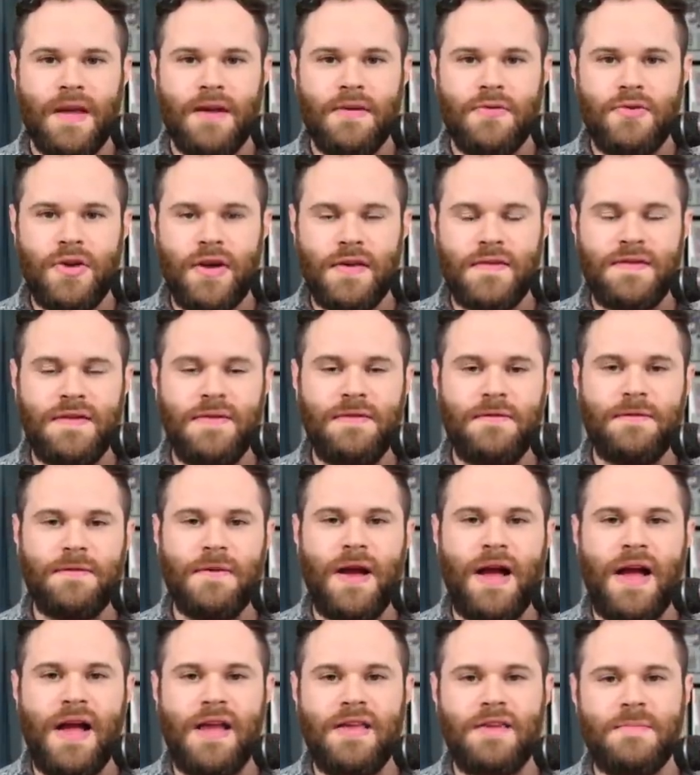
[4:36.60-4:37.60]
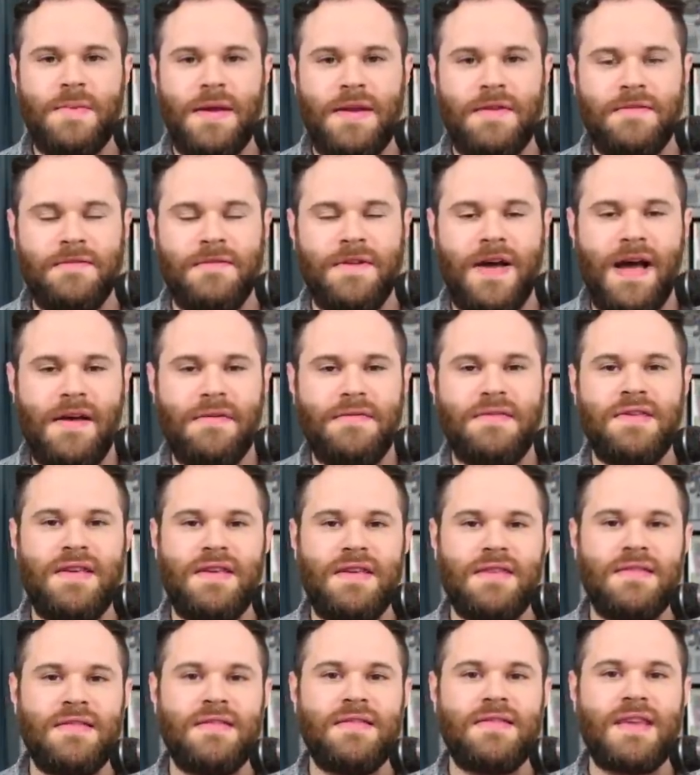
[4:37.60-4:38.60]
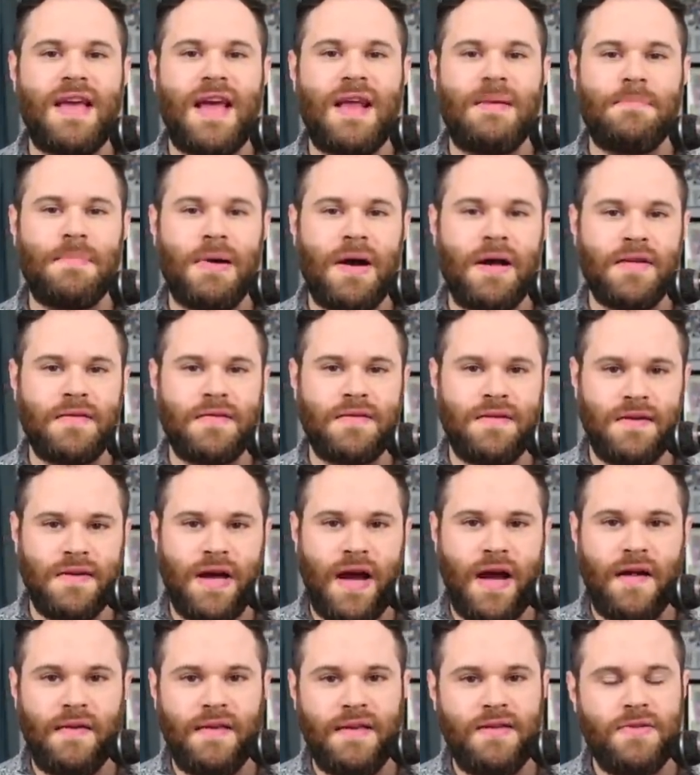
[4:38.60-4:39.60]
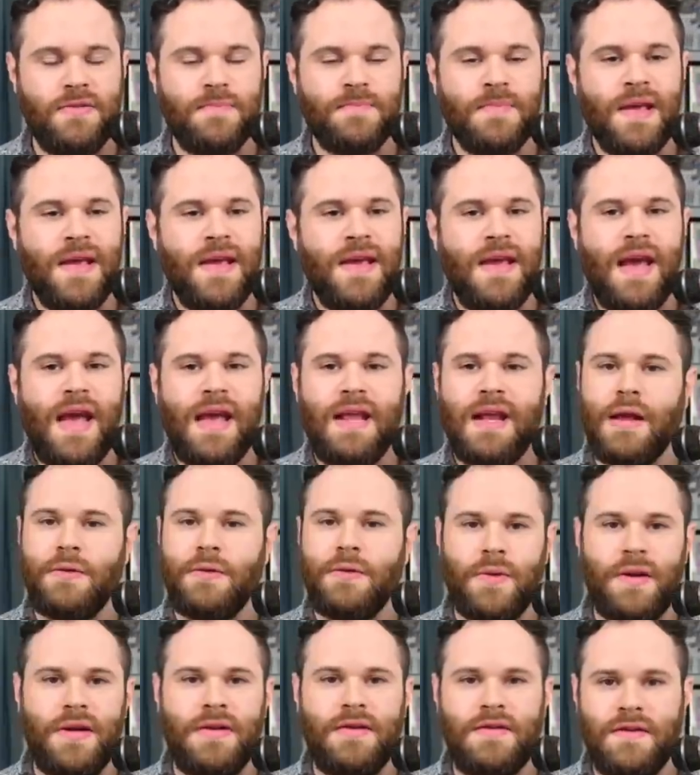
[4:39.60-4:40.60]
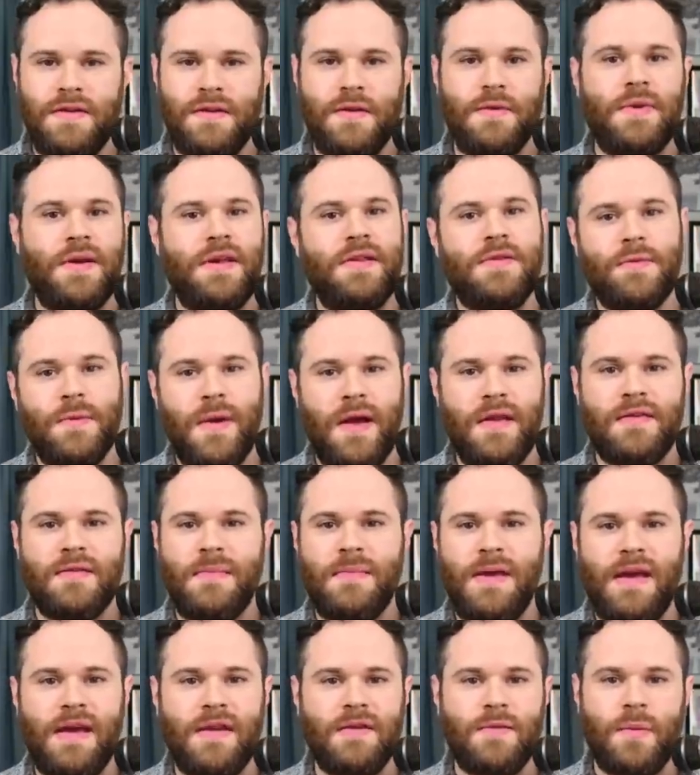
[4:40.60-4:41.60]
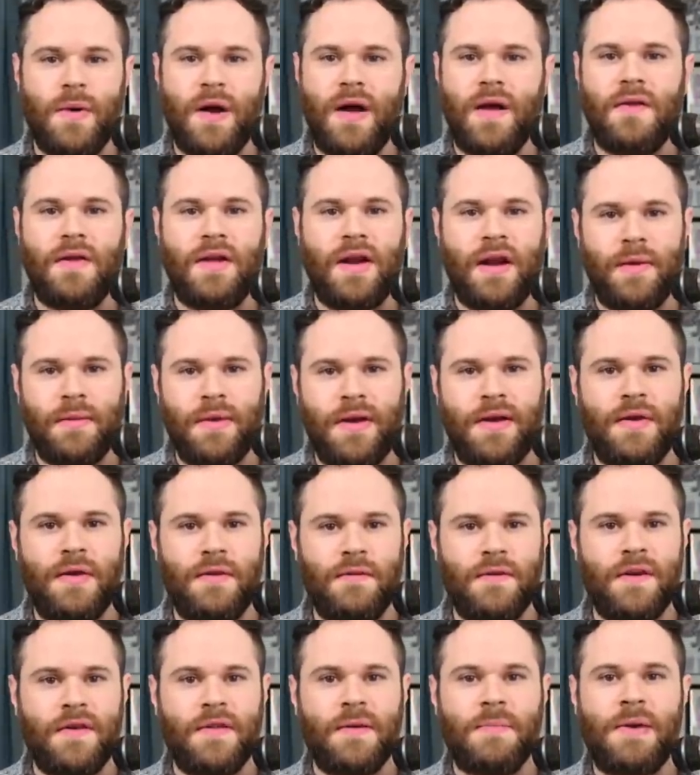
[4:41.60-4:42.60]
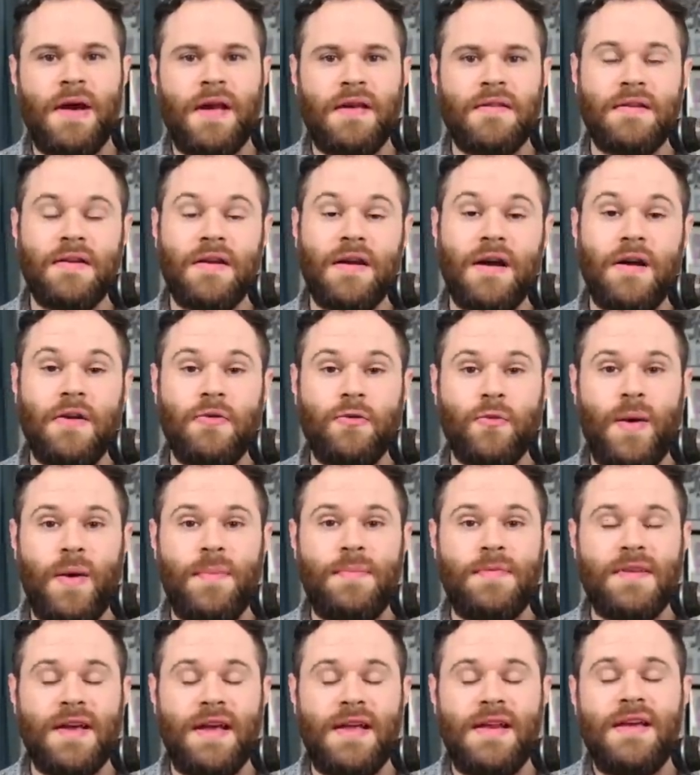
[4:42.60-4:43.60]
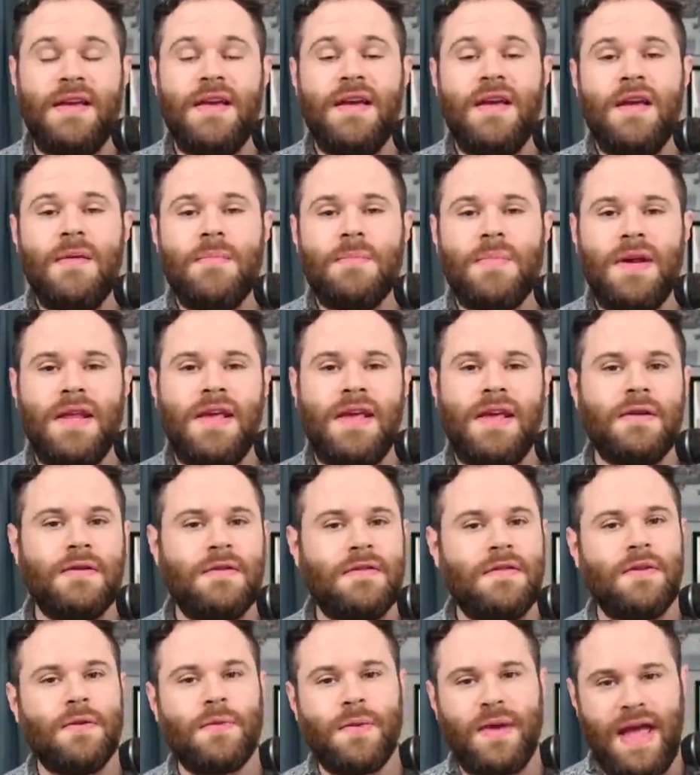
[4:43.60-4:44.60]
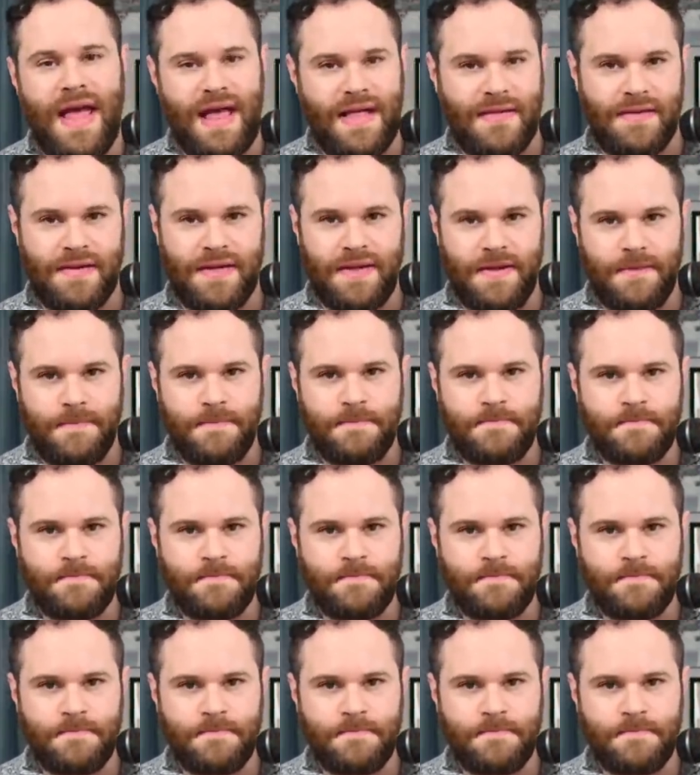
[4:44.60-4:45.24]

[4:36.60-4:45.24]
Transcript: Justin Frye spent 5 seasons at Boston College, and I'd read to you his resume as well that I read over at the Boston College website. But here's the reality.